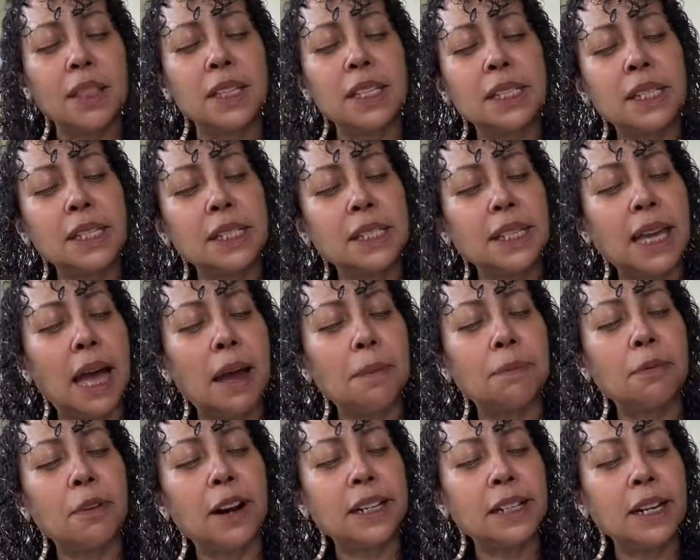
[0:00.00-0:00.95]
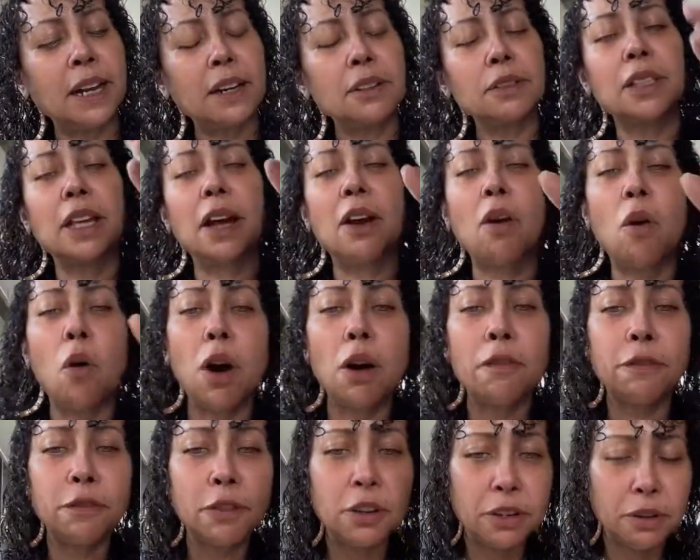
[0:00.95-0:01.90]
This is Cap right now. They're
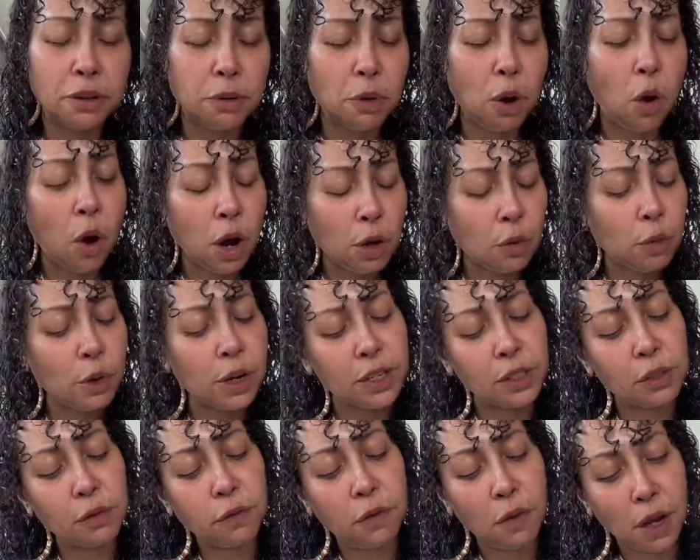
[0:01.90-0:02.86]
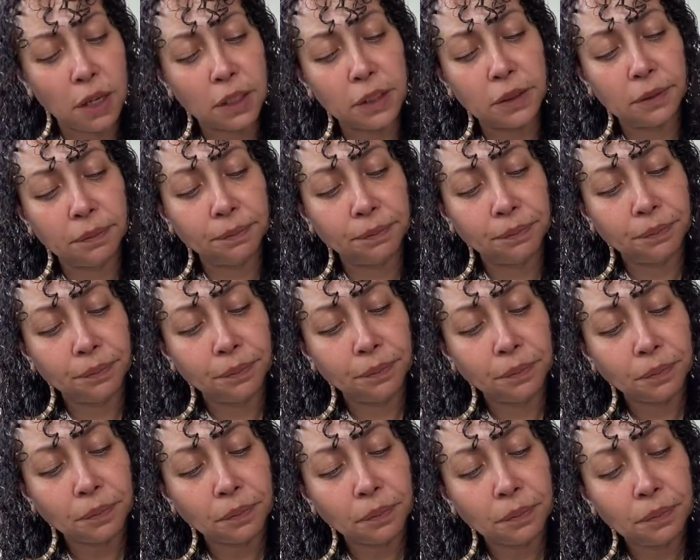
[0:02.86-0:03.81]
awkward as fuck.
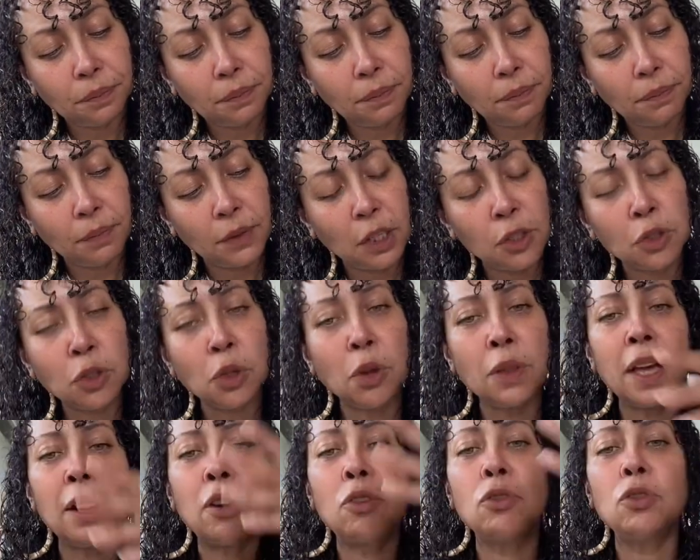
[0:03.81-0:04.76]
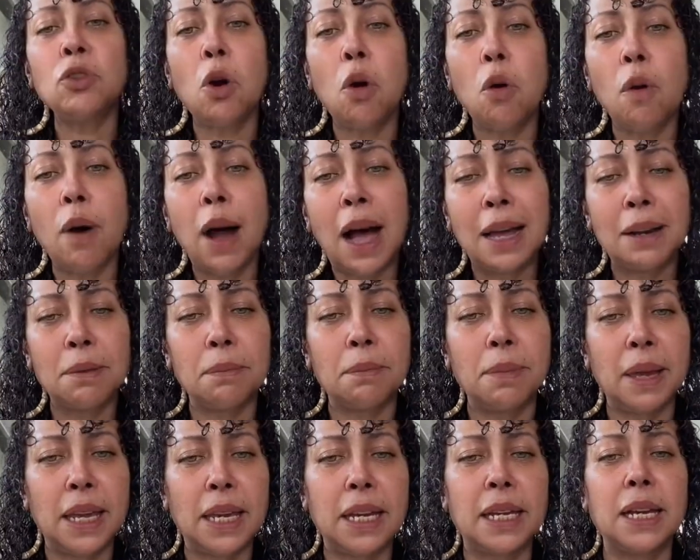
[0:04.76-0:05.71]
So they don't know how to
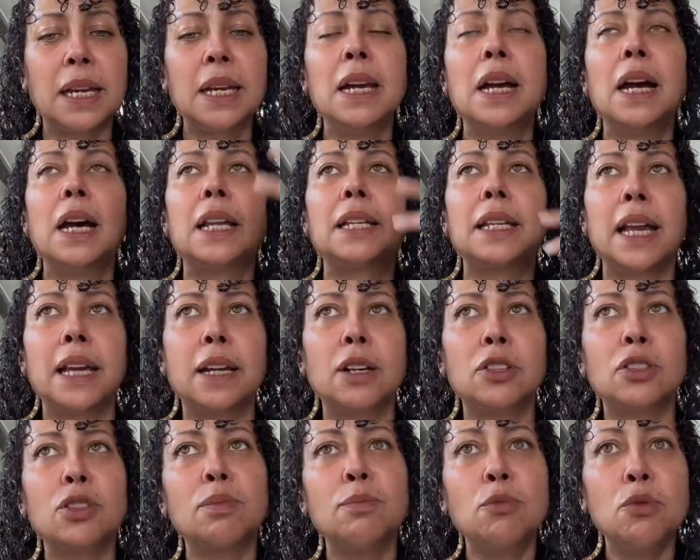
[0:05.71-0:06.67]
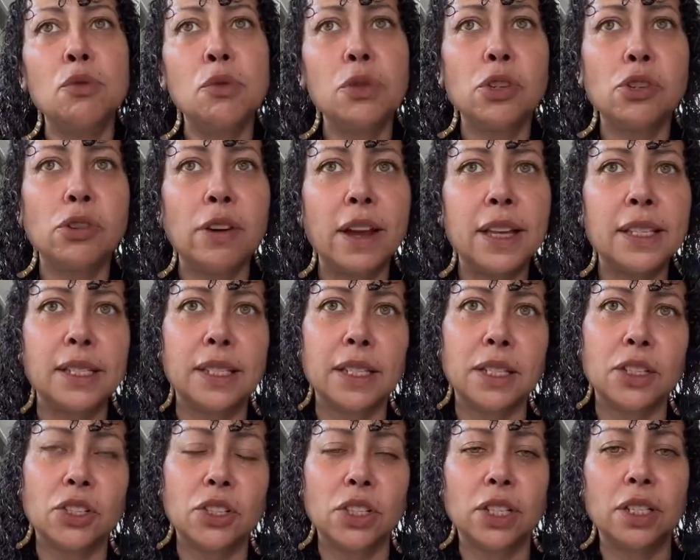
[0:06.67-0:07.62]
make like a smooth
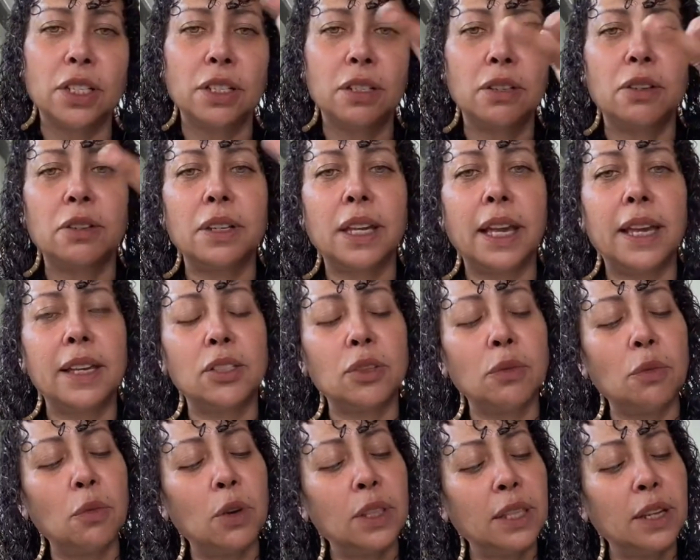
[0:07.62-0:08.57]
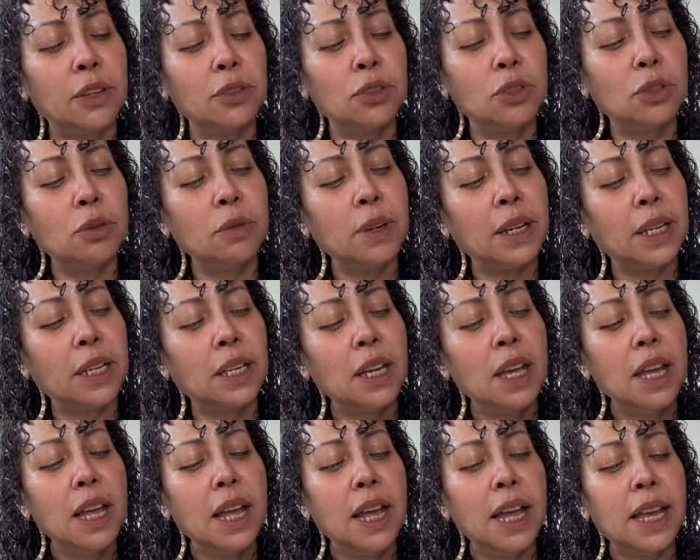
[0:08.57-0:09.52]
transition, okay? So what they're
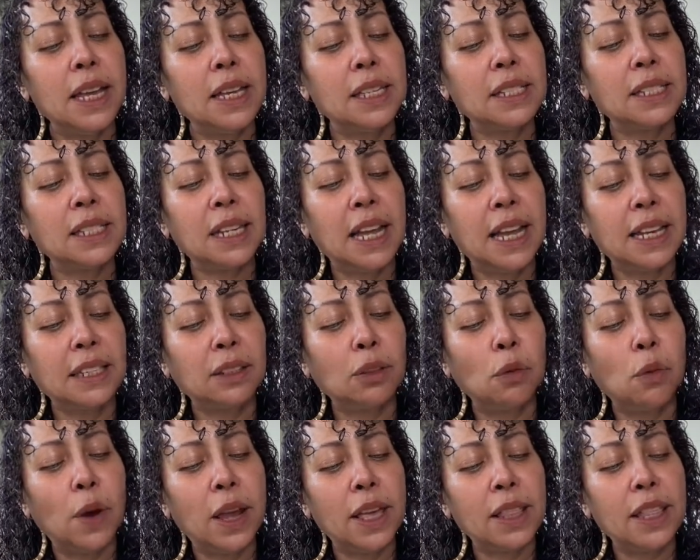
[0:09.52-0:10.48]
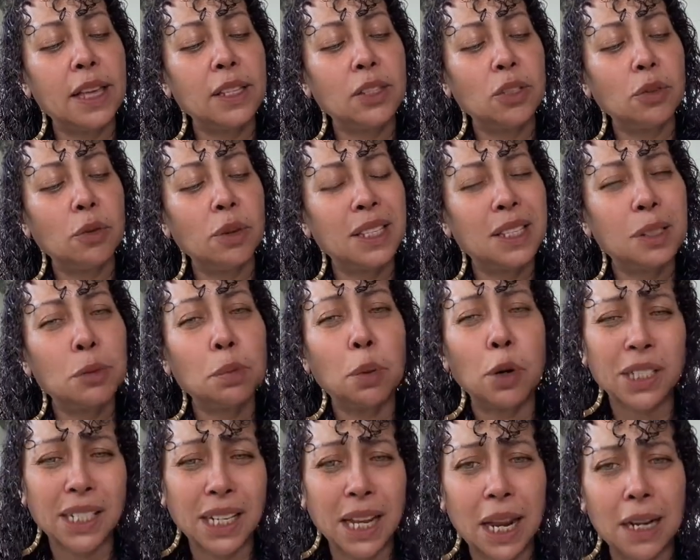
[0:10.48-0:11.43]
doing is like the way they do it. This
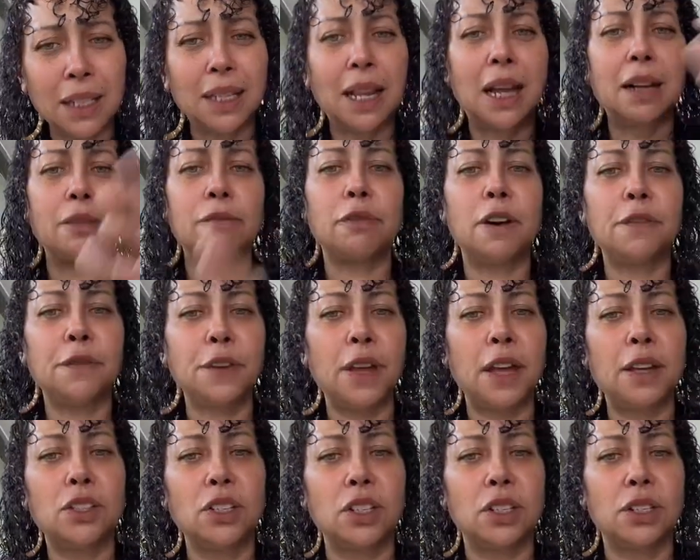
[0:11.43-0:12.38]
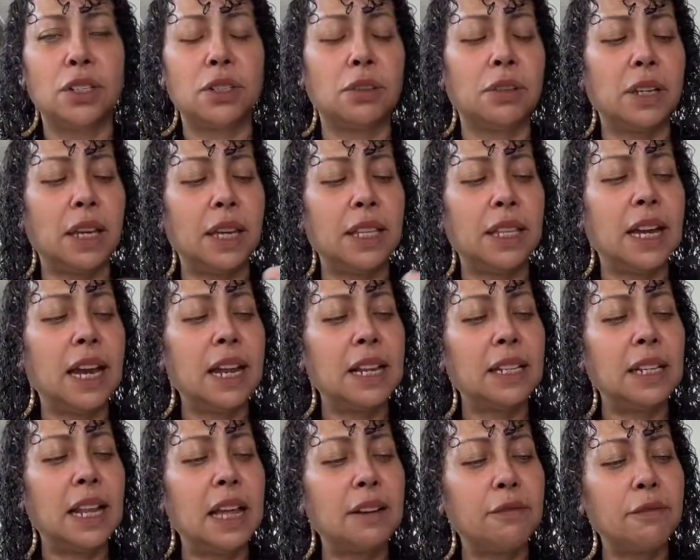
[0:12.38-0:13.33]
person got a lot of rough edges, okay? They
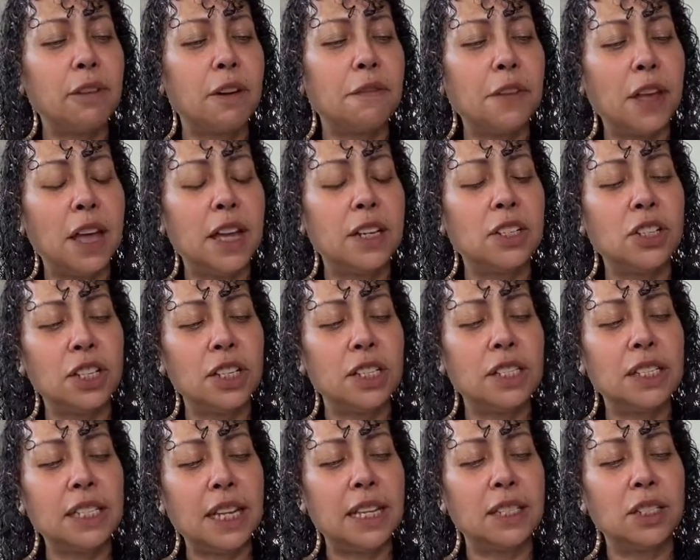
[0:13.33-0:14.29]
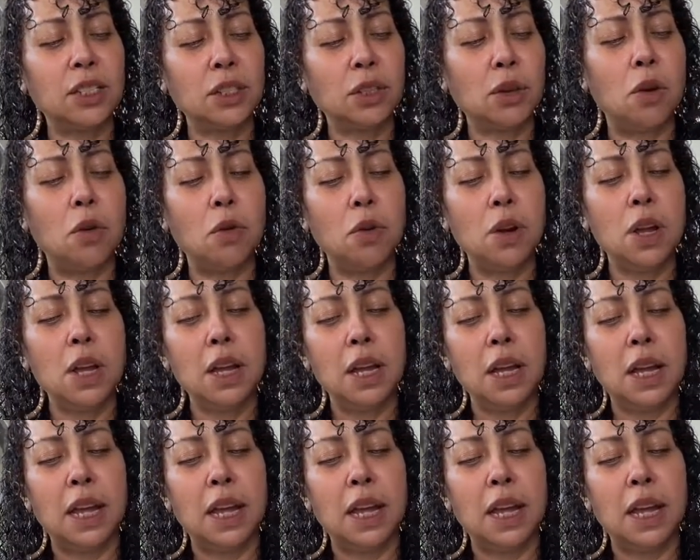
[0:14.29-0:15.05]
got a lot of rough edges. And so,